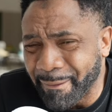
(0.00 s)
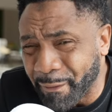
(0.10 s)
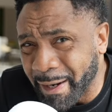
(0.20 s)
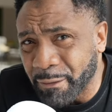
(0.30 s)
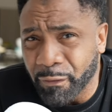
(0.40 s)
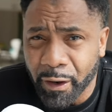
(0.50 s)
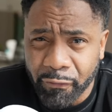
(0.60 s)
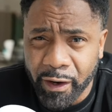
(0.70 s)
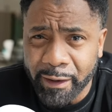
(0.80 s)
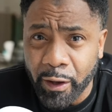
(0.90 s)
think that's very,
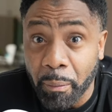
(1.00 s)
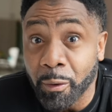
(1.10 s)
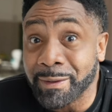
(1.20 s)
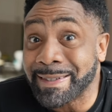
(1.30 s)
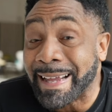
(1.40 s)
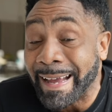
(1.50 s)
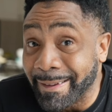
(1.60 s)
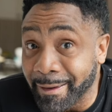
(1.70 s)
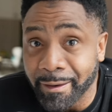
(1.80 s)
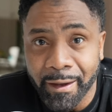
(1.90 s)
very double
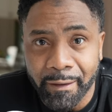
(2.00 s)
standard.